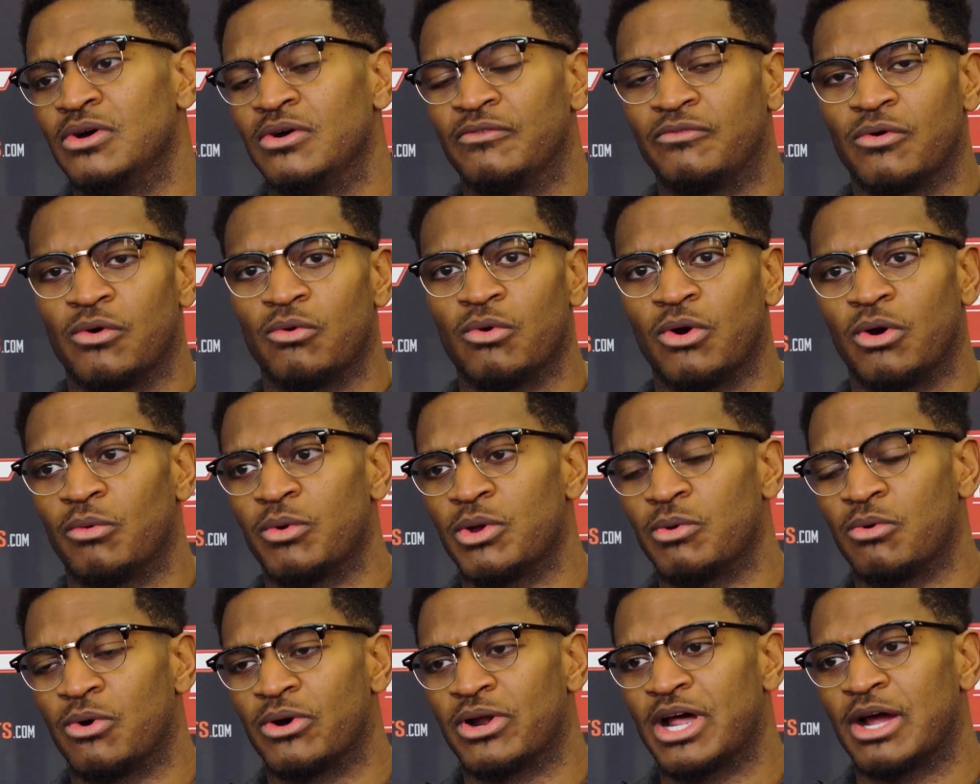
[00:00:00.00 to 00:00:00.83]
for what we
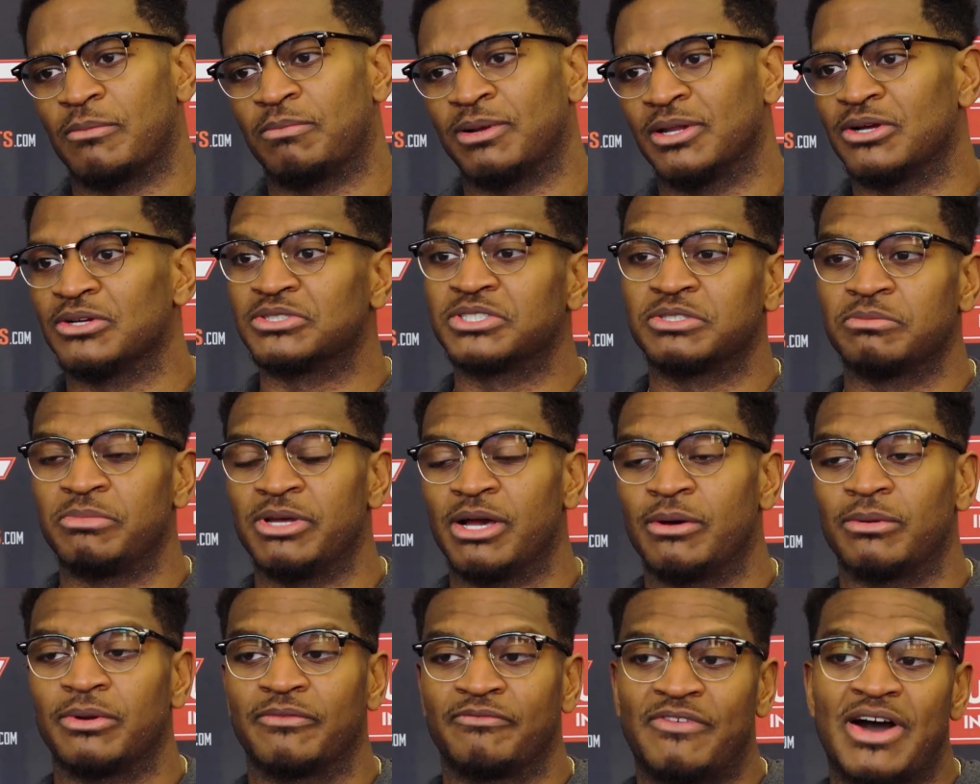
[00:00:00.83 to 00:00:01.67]
want our players to be
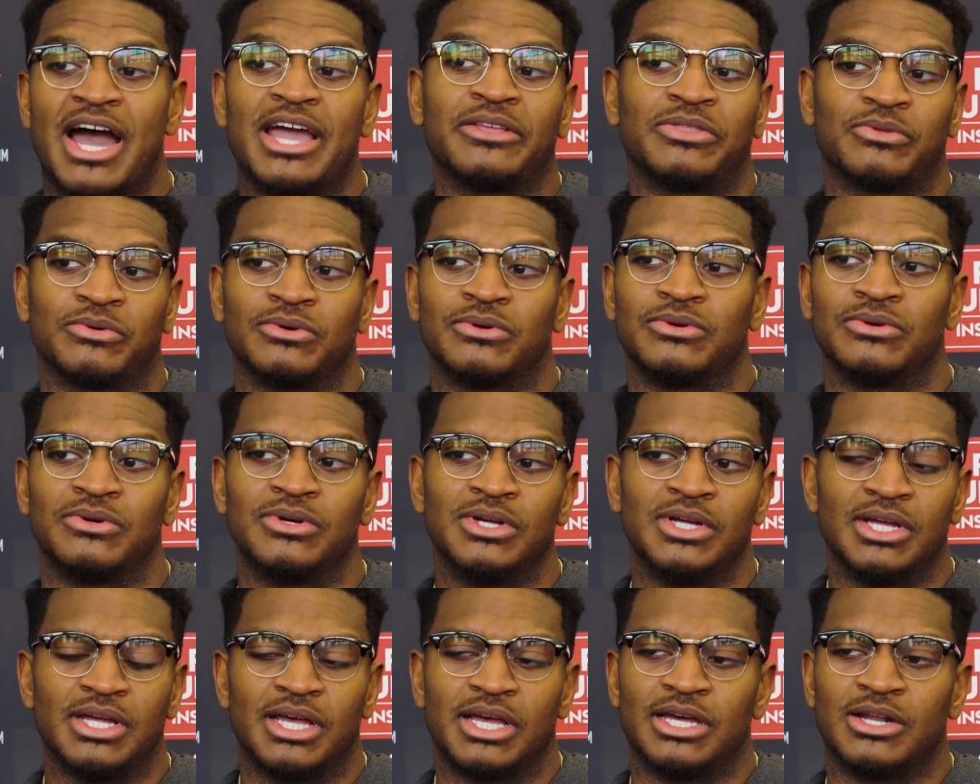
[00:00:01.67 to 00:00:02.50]
able to fight through
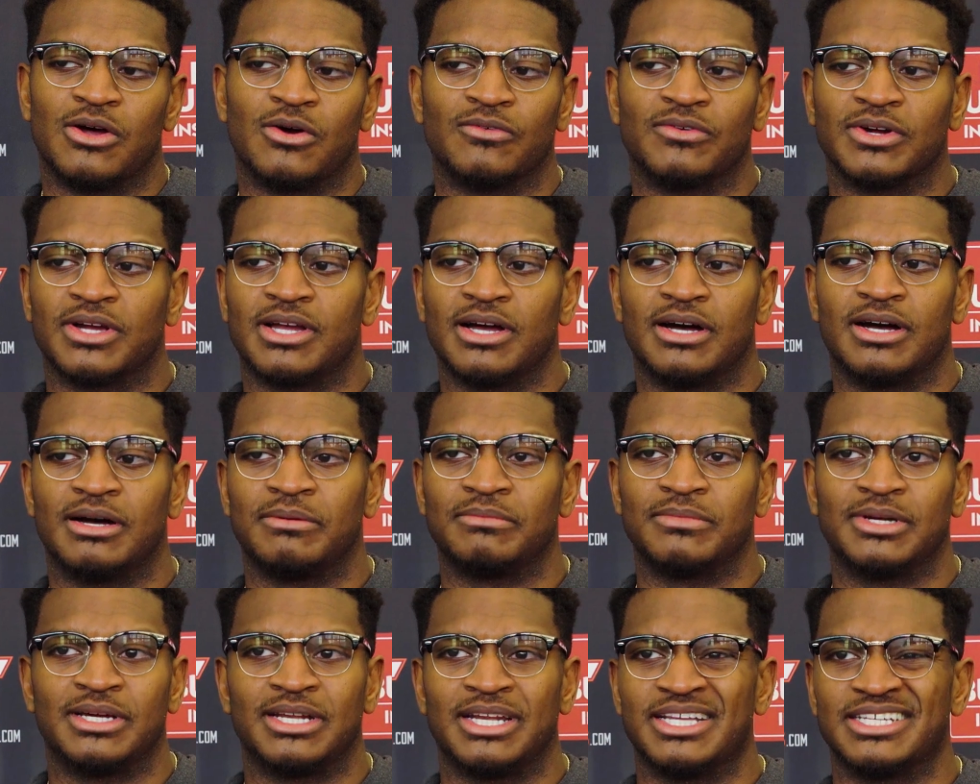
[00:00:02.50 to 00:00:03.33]
and overcome.
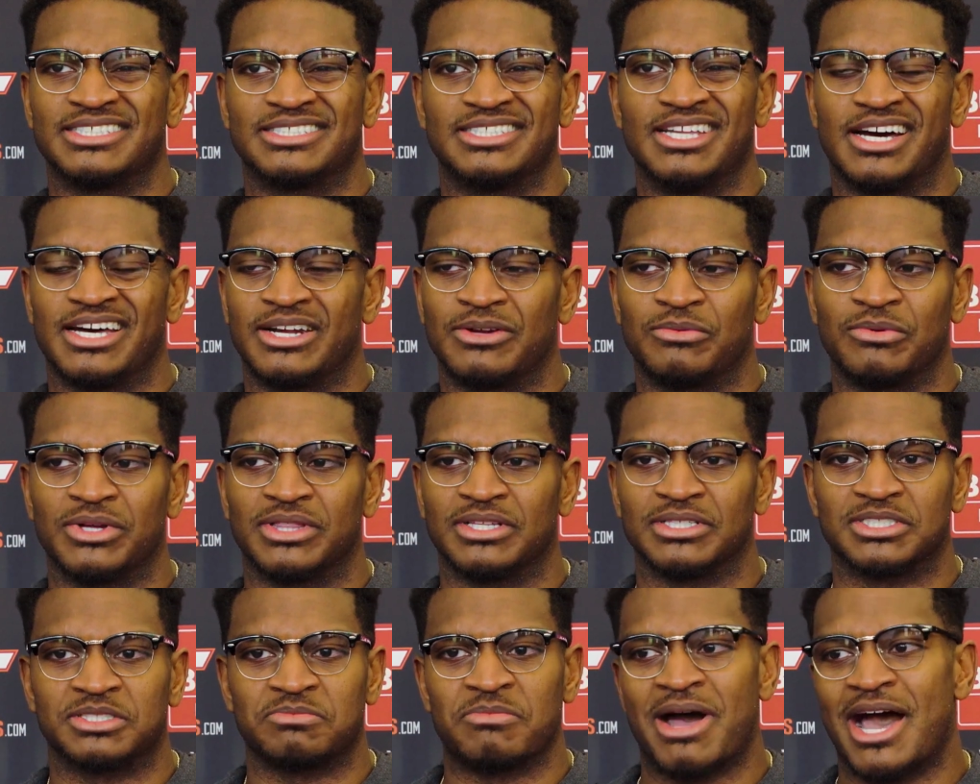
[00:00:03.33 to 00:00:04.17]
And he's done it with
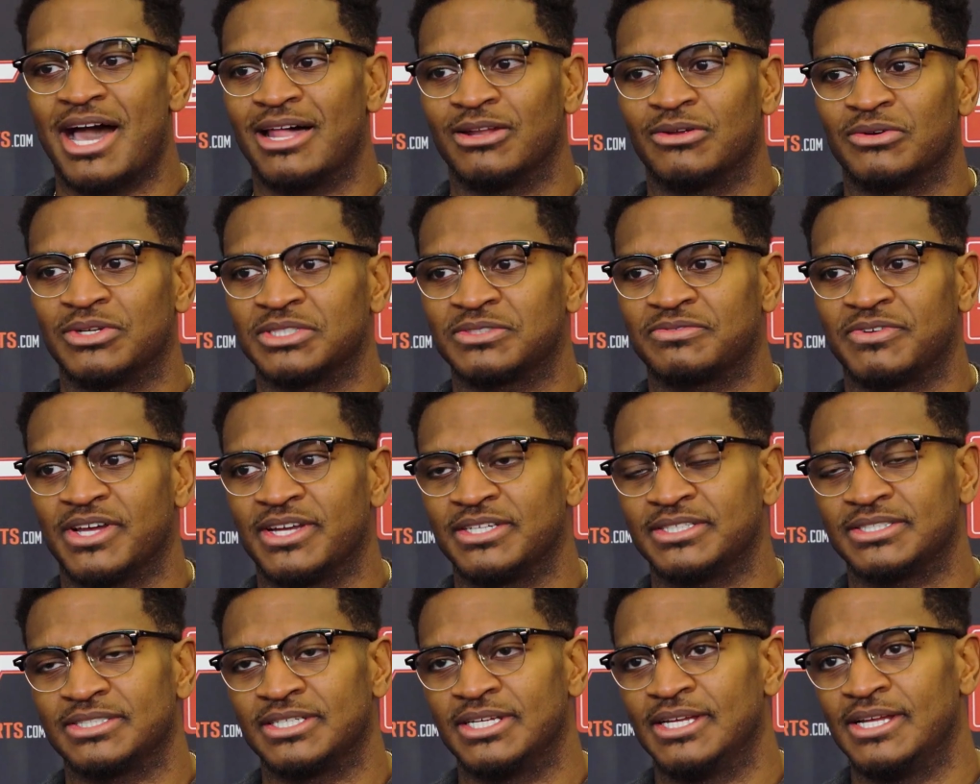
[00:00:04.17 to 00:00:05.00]
a smile on his
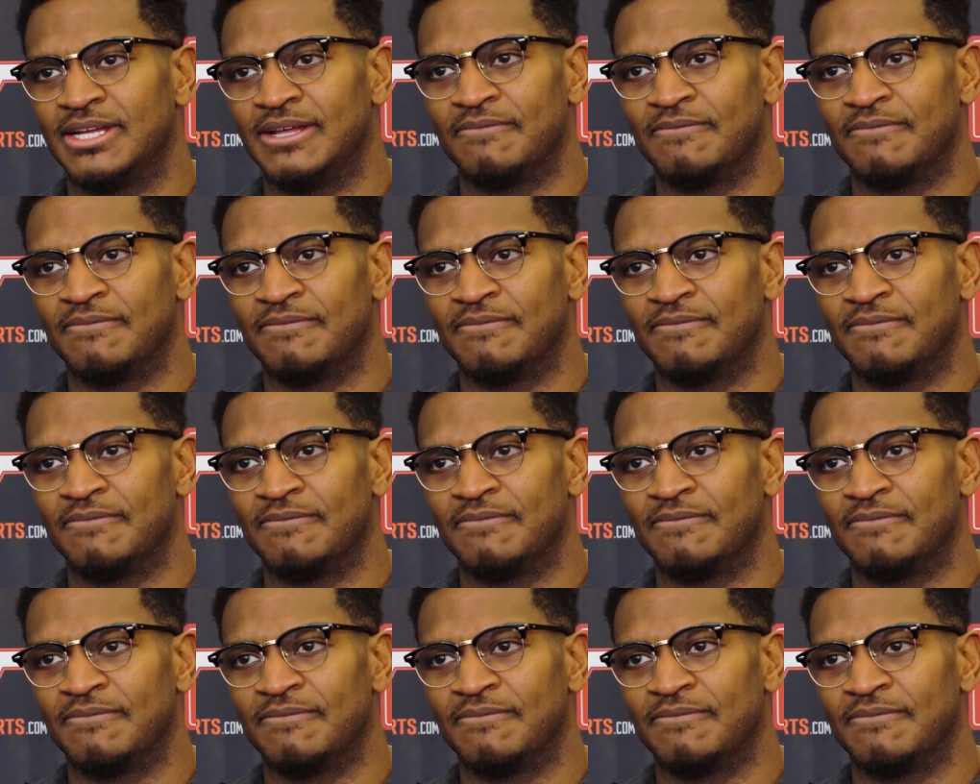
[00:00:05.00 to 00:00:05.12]
face.